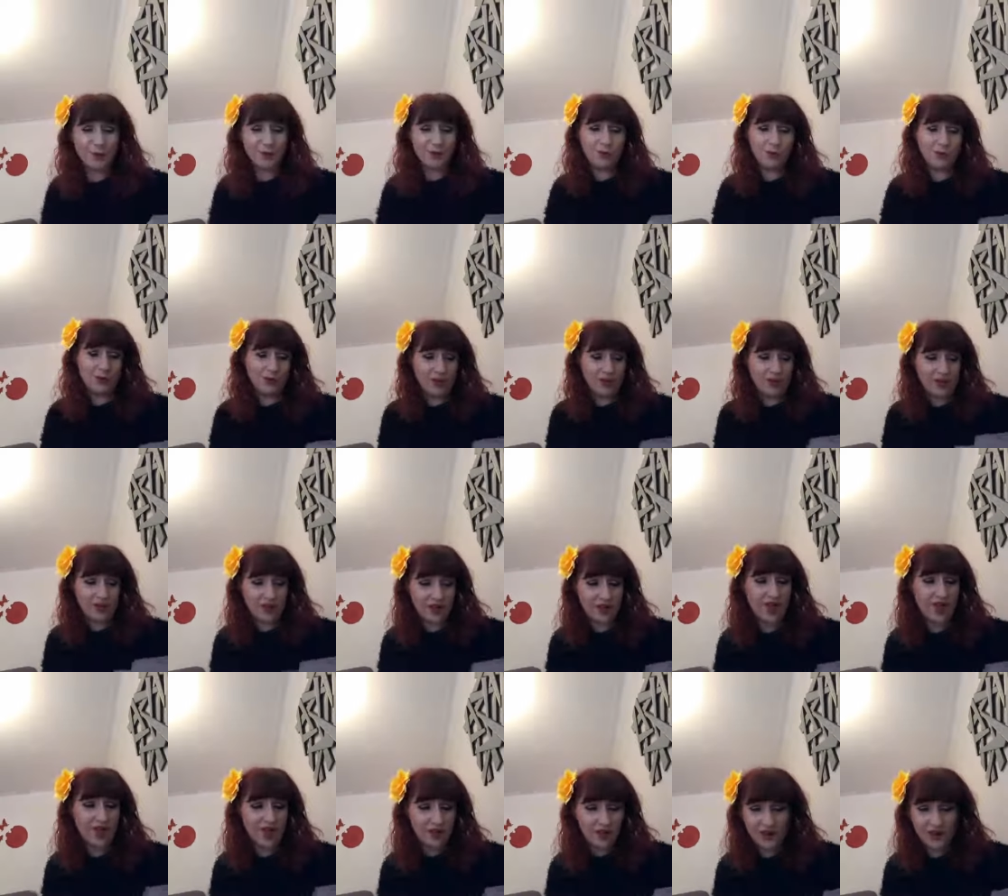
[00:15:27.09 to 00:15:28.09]
important that
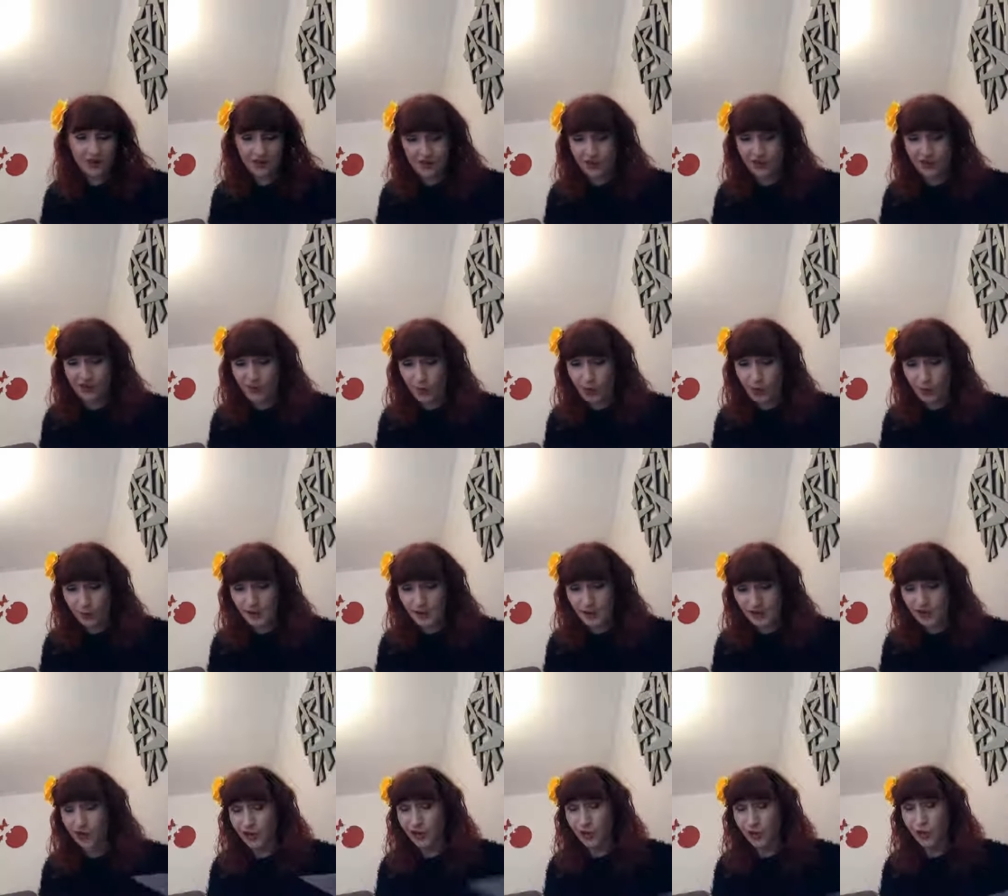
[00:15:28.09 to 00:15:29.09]
you're, you're following it
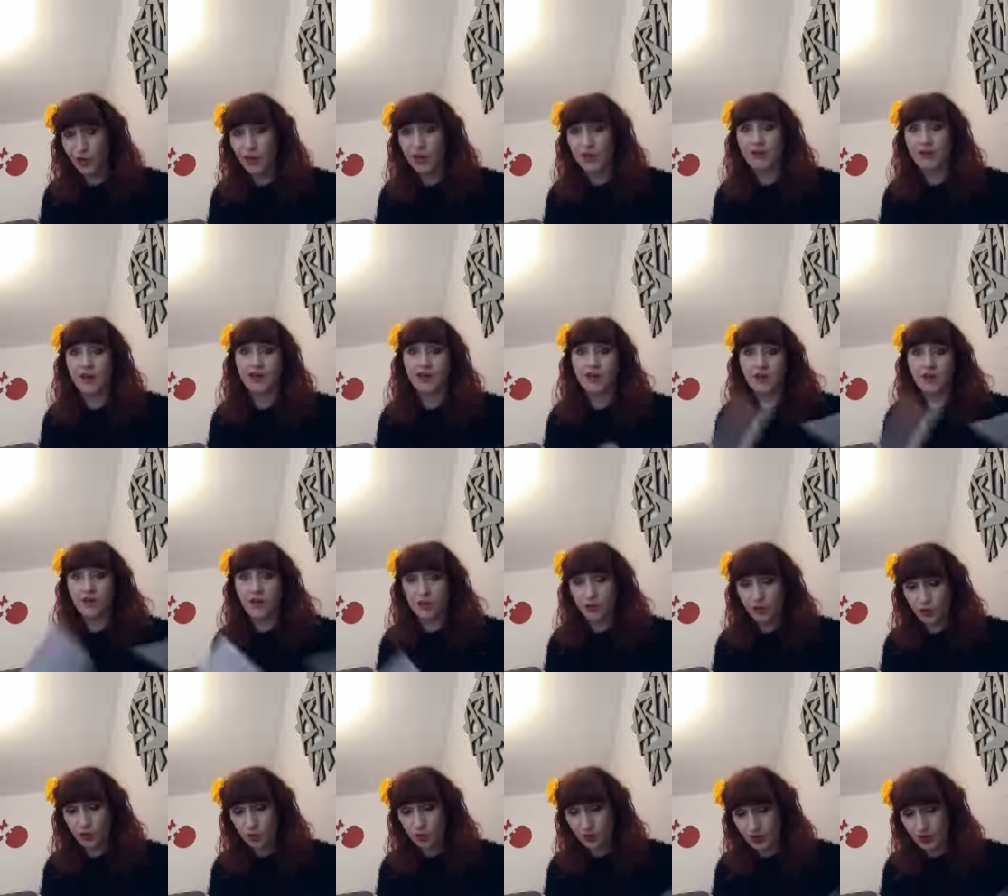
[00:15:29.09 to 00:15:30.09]
and you're doing your ritual and you're
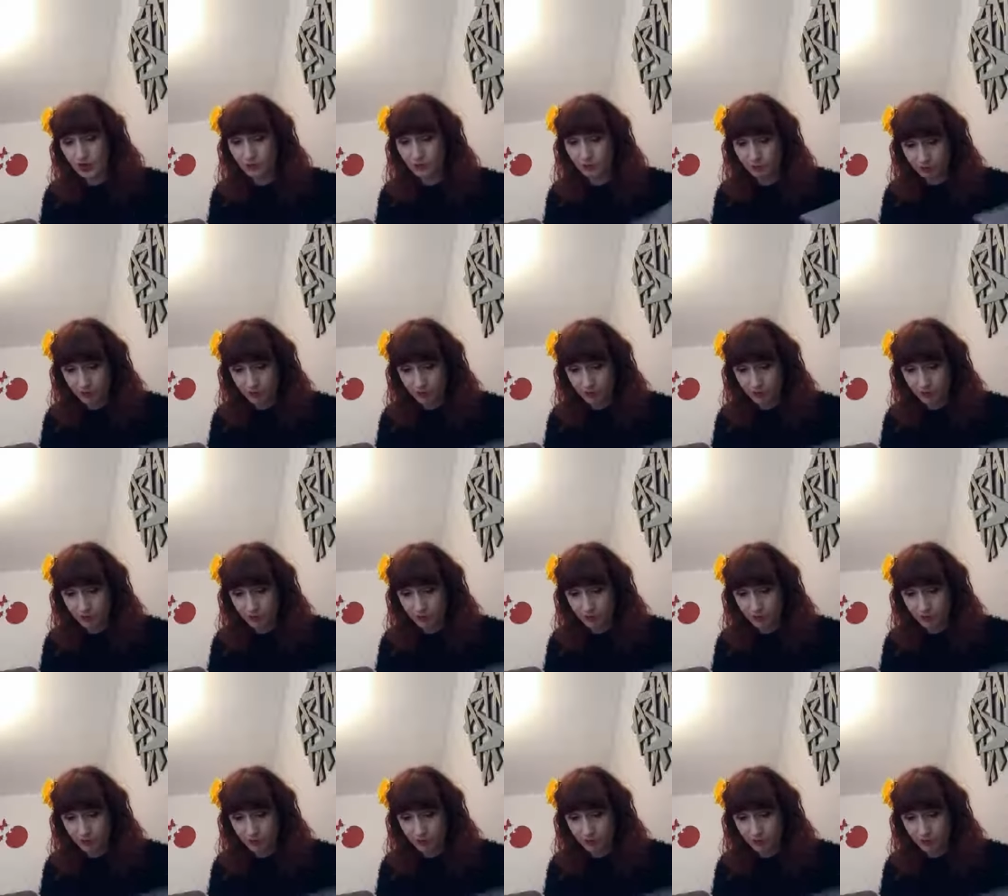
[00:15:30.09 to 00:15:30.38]
doing your